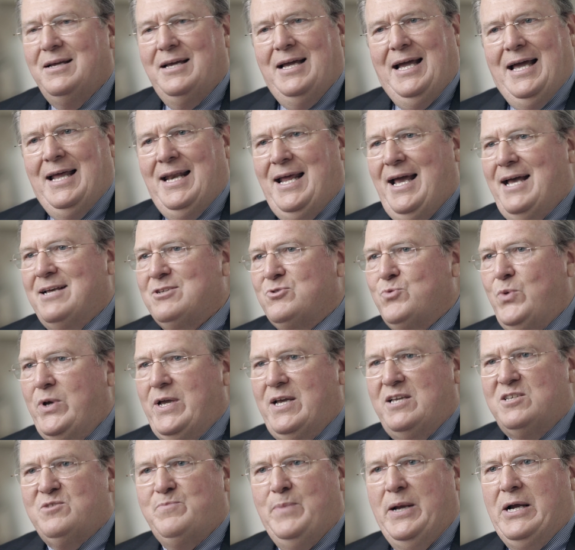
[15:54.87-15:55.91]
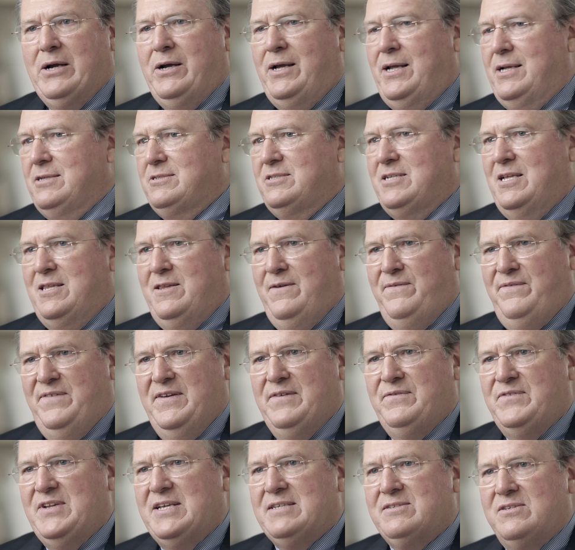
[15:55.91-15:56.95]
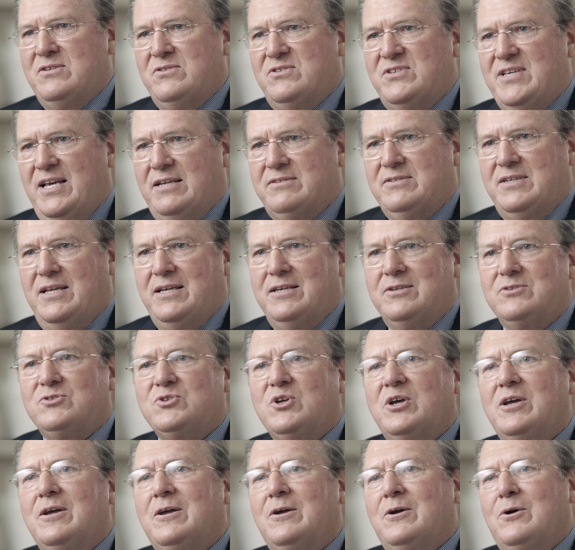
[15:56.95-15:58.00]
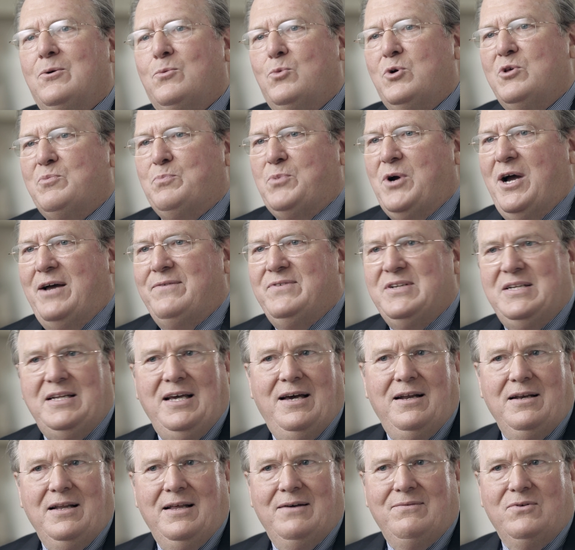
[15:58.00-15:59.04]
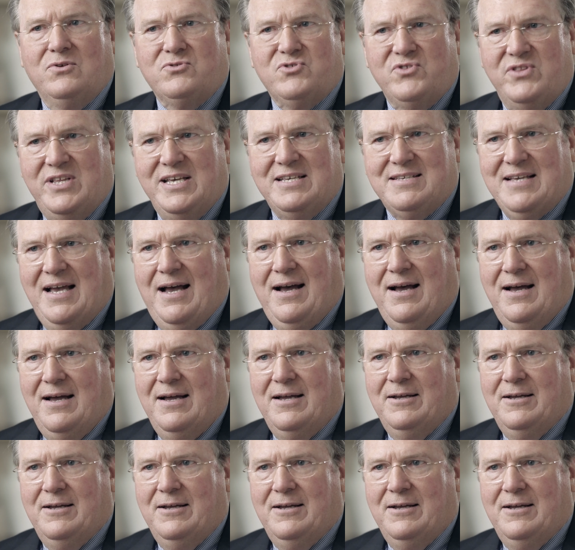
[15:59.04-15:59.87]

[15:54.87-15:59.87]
and as we experienced in the 50s and 60s with private debt levels this high.